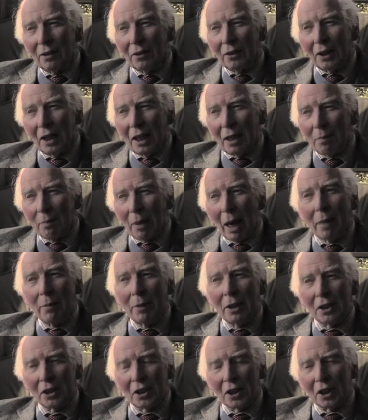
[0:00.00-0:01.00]
The
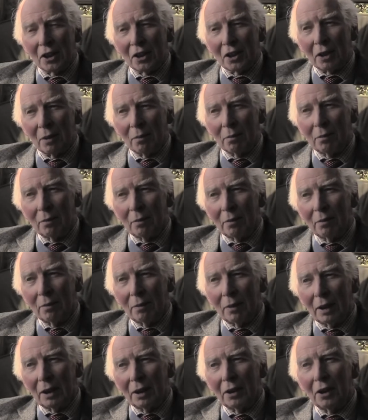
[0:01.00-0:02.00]
payment system
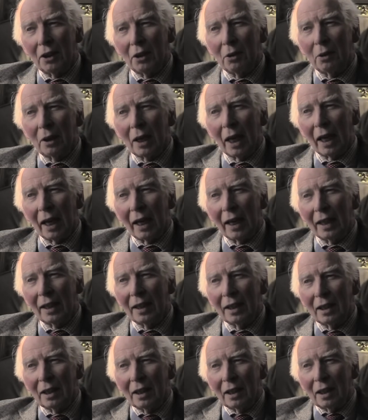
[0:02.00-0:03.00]
in the U K
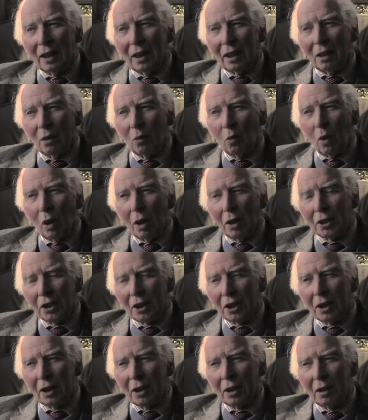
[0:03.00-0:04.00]

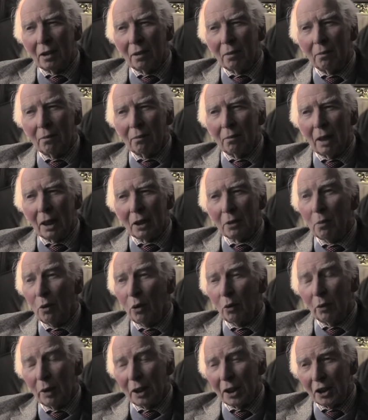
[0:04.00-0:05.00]
was much
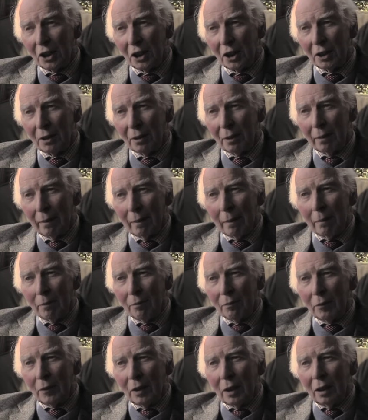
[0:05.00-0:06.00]
more rigid.
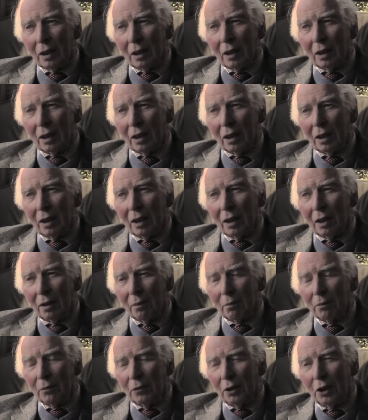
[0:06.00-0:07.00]

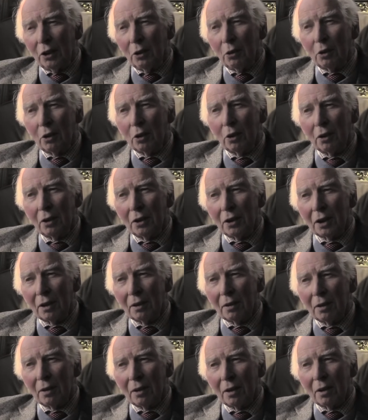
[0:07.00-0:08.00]
Um, you could
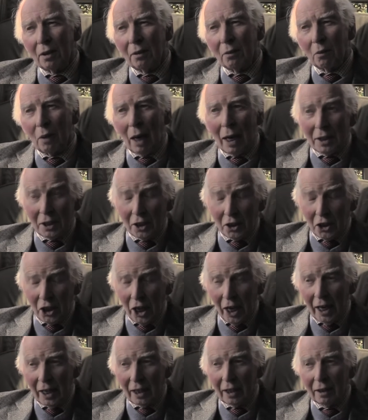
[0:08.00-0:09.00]
write a
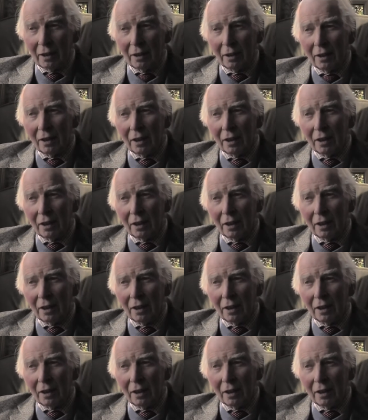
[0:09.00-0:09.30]
cheque